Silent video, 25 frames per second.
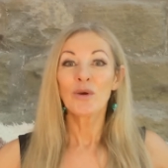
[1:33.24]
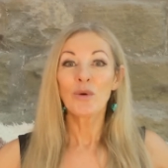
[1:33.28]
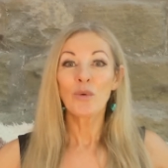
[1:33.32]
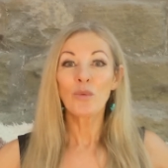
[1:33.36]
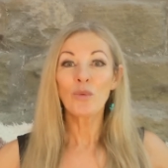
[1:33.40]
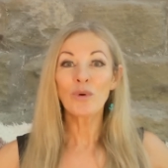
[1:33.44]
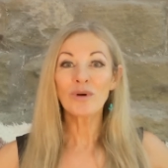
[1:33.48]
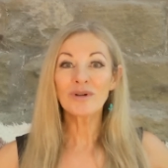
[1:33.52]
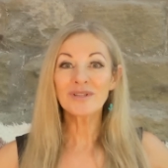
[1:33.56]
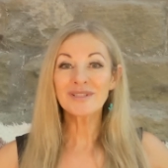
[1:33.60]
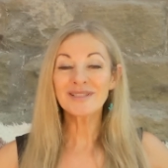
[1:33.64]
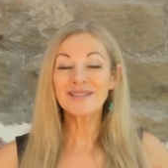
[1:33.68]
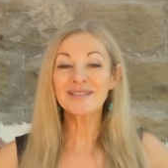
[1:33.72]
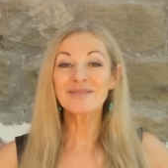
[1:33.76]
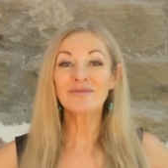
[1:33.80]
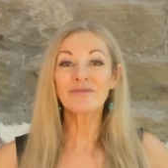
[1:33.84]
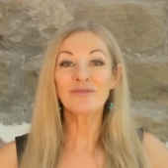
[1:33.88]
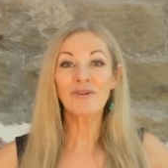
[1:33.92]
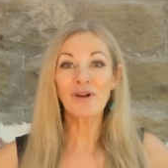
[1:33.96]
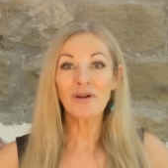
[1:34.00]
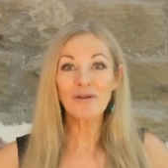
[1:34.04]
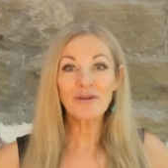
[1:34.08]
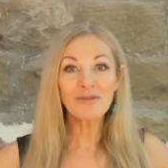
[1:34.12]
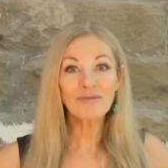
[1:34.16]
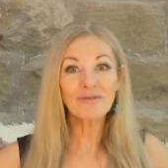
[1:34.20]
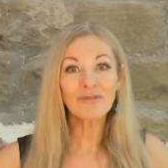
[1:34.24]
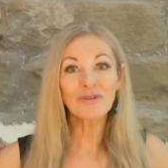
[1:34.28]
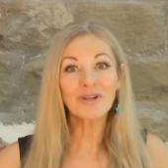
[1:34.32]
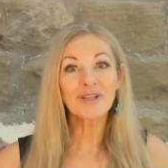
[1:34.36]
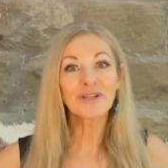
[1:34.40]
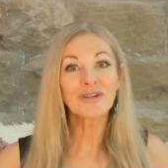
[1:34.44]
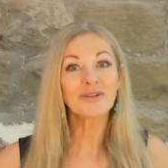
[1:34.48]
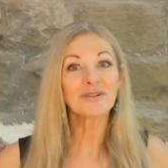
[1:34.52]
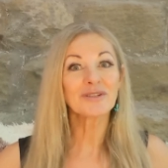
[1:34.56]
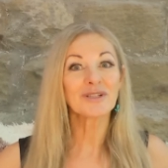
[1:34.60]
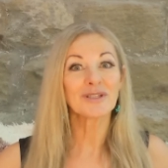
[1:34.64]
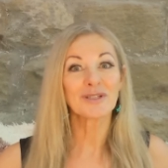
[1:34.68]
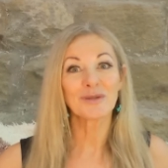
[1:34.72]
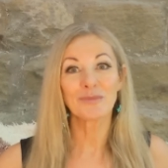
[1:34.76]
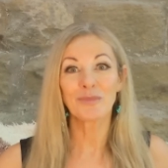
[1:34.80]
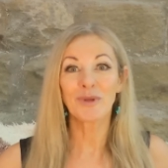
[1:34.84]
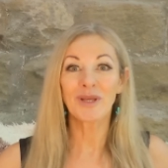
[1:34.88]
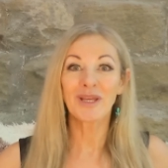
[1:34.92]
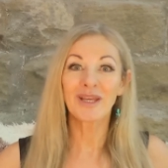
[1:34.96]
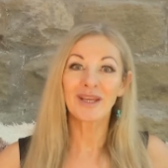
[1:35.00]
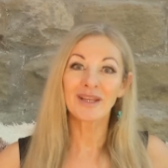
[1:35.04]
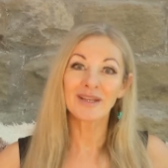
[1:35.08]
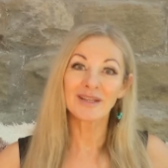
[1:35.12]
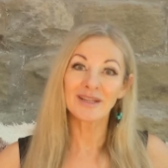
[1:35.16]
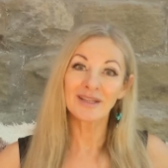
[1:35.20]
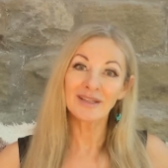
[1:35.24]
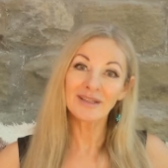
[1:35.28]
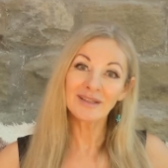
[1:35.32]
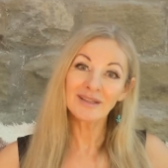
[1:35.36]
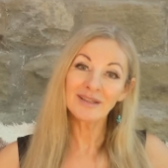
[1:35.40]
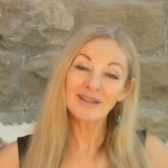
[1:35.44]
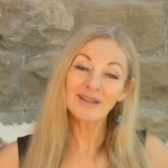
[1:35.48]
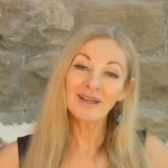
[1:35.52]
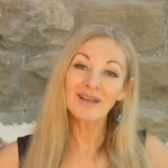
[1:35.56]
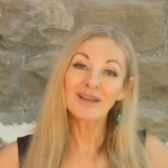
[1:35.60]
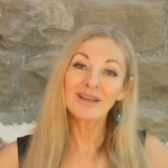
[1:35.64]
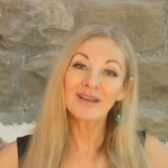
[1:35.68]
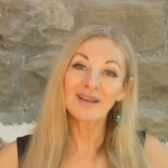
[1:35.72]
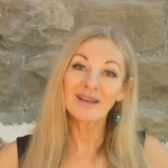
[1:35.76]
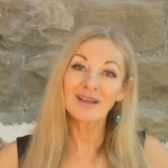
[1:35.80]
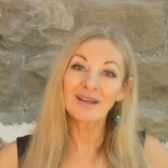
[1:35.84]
was very, very good at the beginning.